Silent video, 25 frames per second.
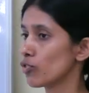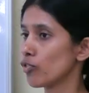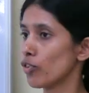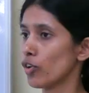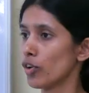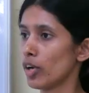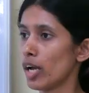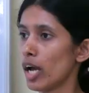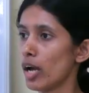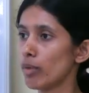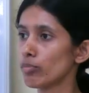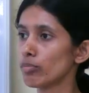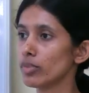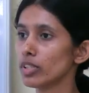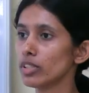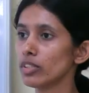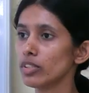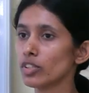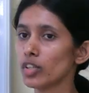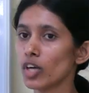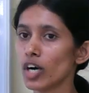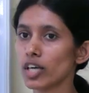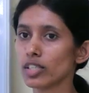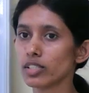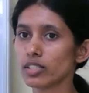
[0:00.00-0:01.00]

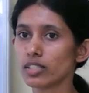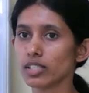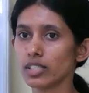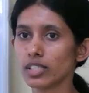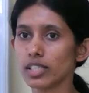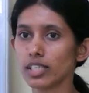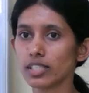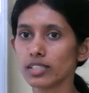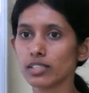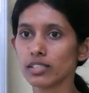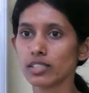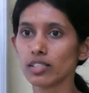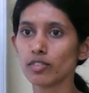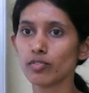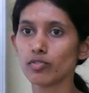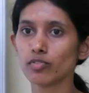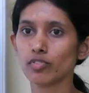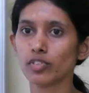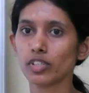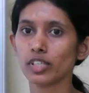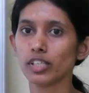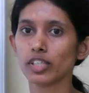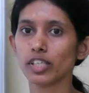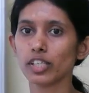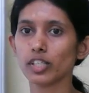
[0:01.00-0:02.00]
foramen your CSF
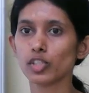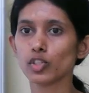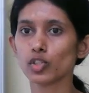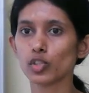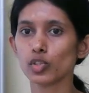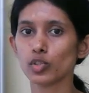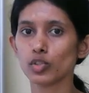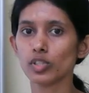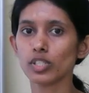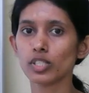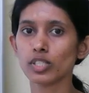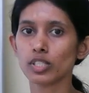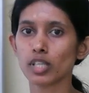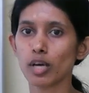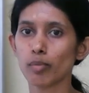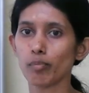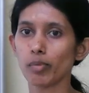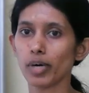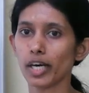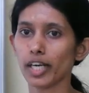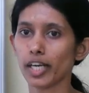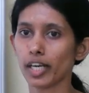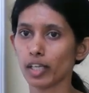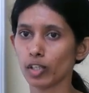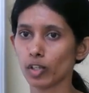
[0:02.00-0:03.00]
will reach to the
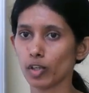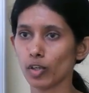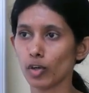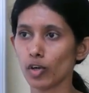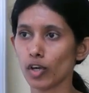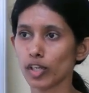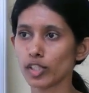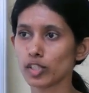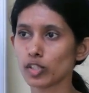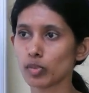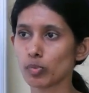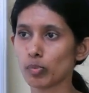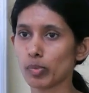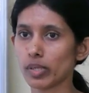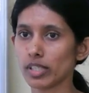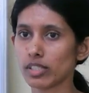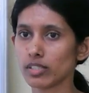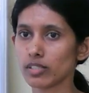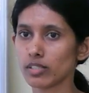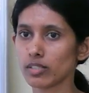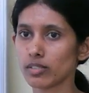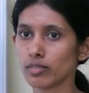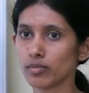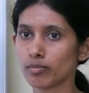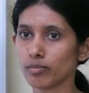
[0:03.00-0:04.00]
subarachnoid
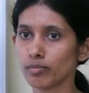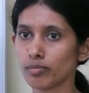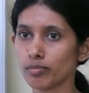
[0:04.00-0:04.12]
space?